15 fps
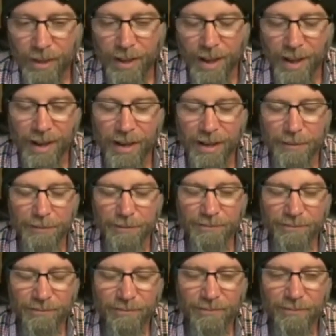
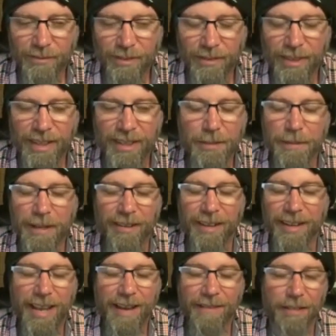Um, things about
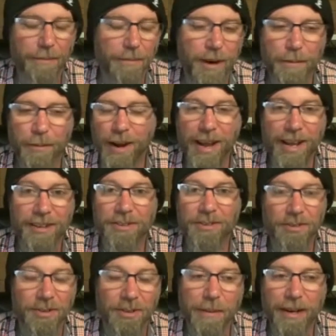like having the proper
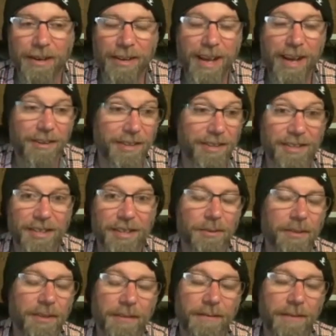attitude about how to deal
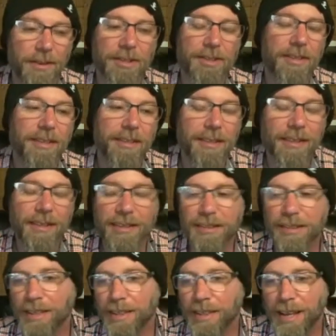with adversity and
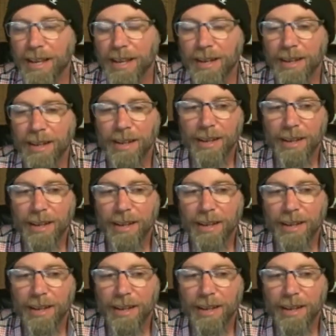things like that.